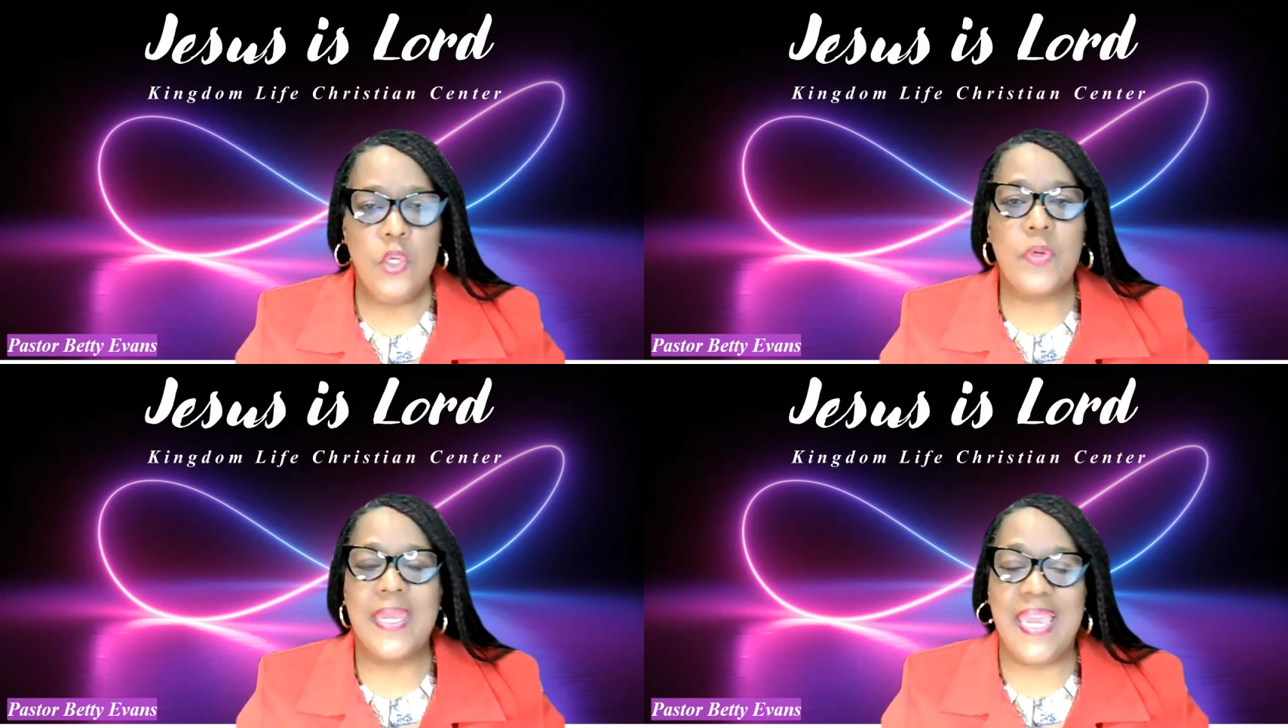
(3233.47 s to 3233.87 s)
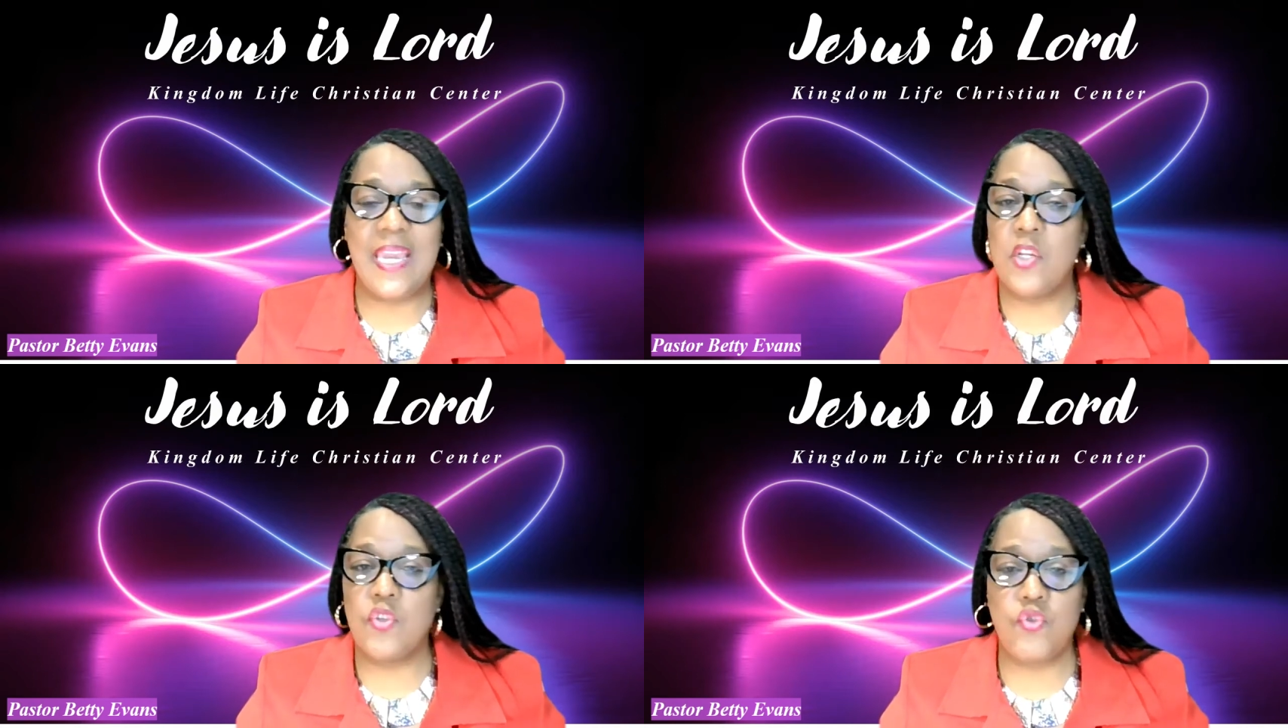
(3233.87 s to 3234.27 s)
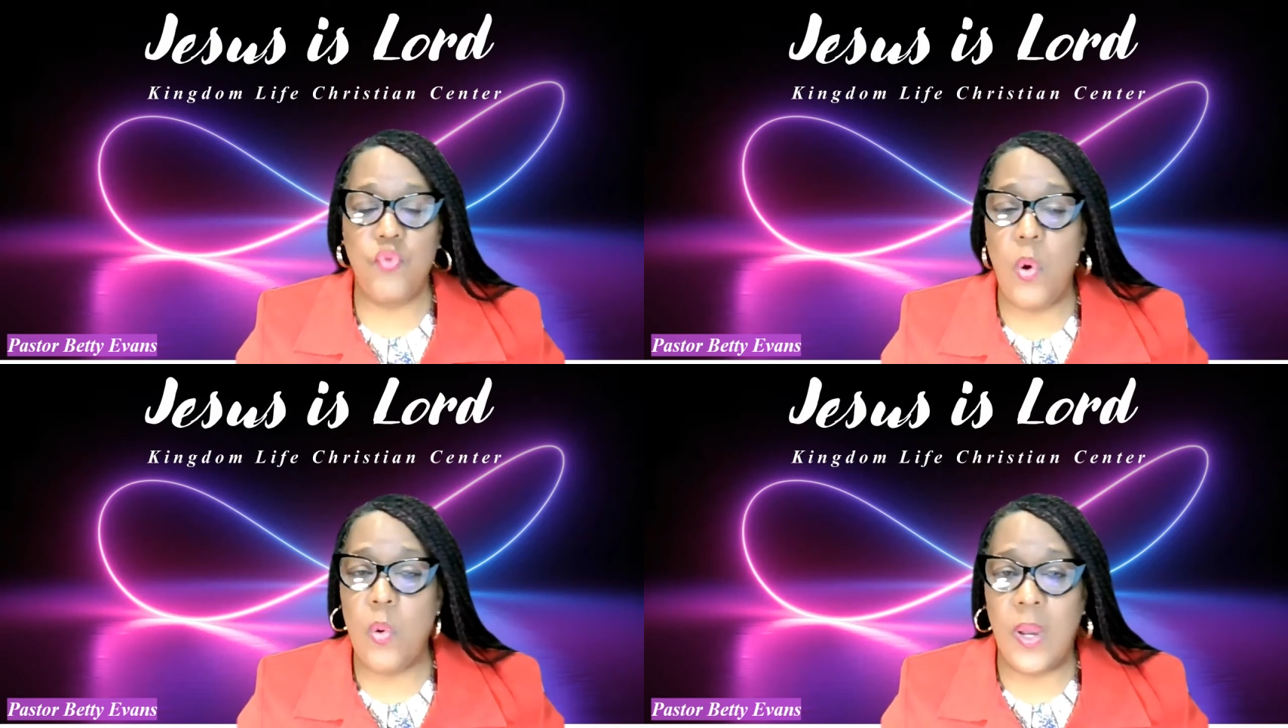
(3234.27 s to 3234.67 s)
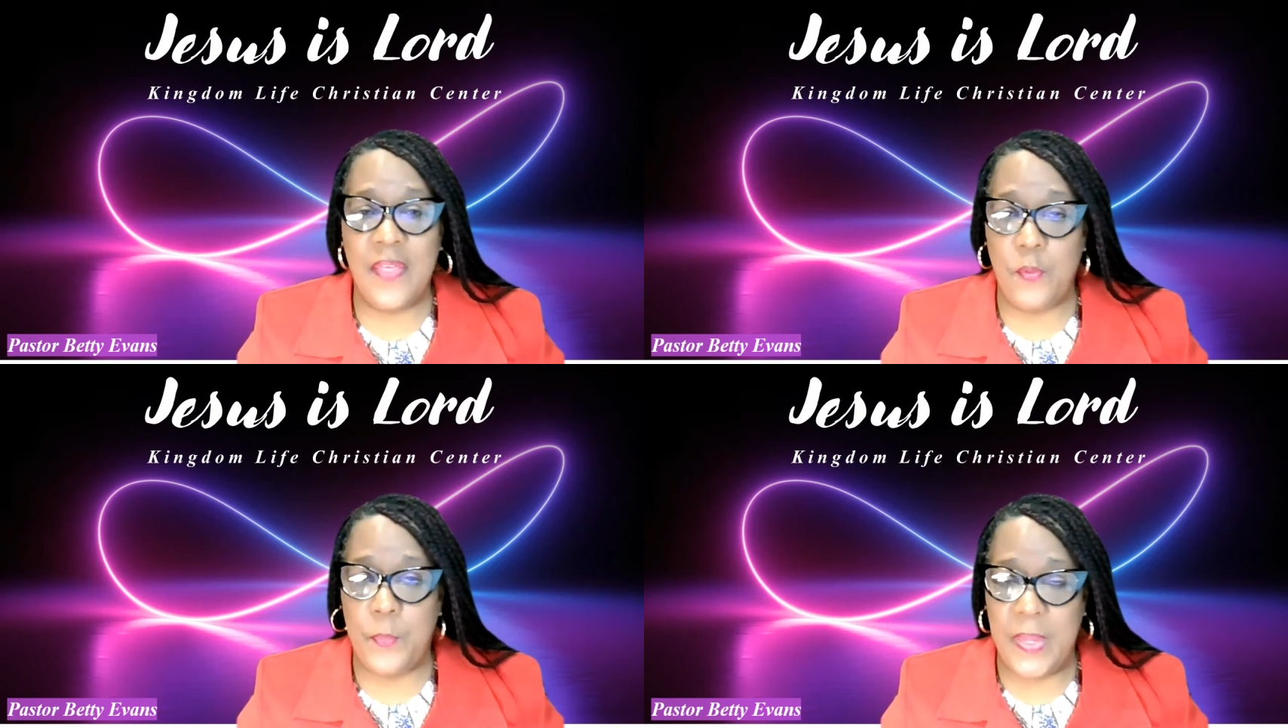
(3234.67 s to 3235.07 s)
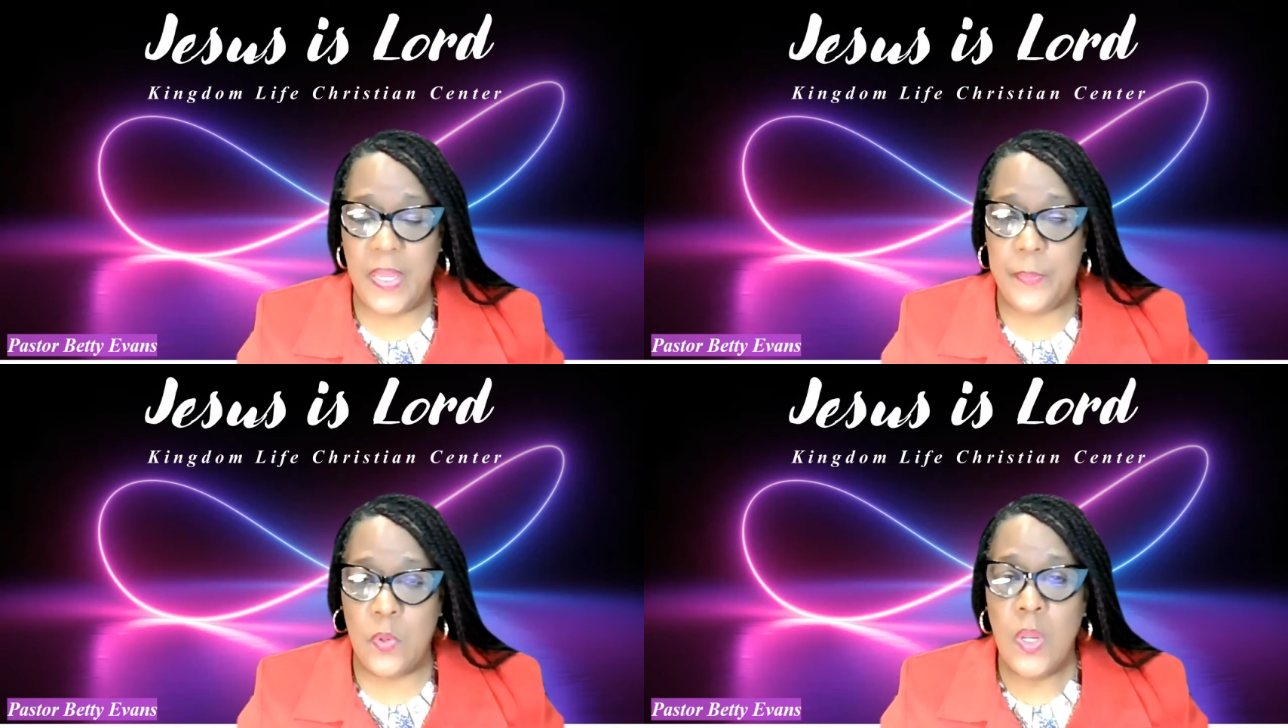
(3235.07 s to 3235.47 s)
You can't control other
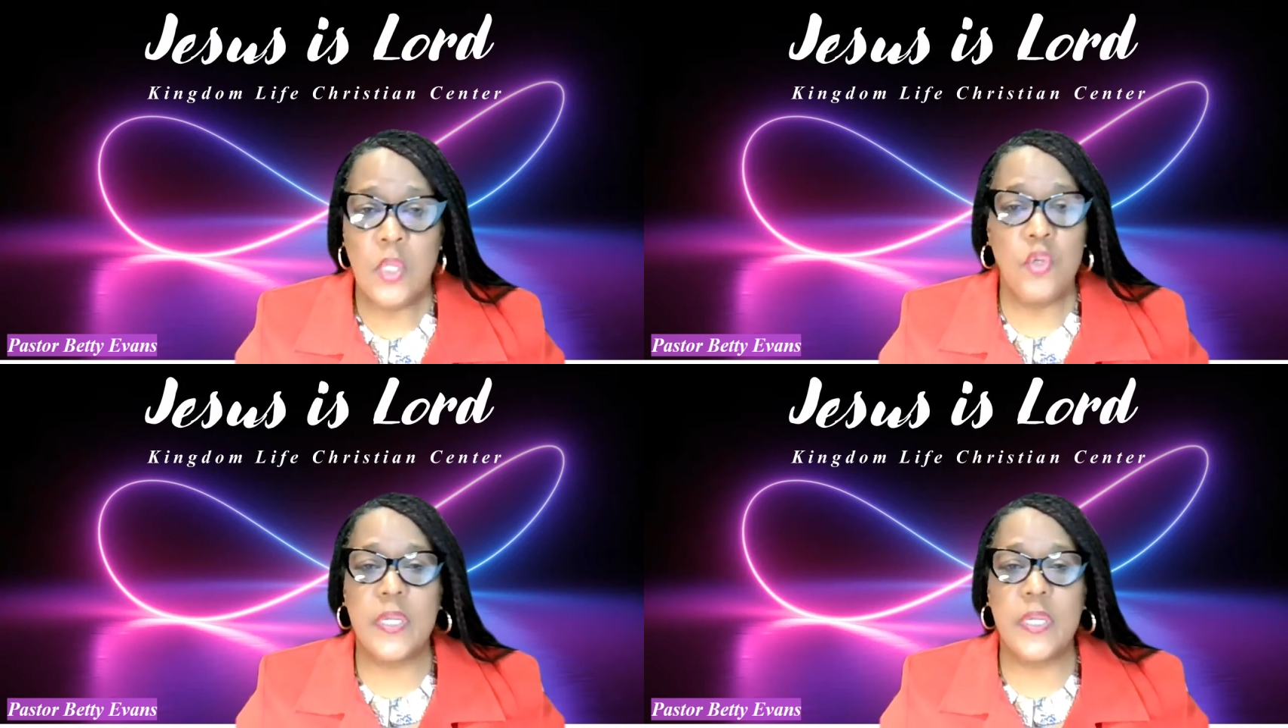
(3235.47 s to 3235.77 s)
people.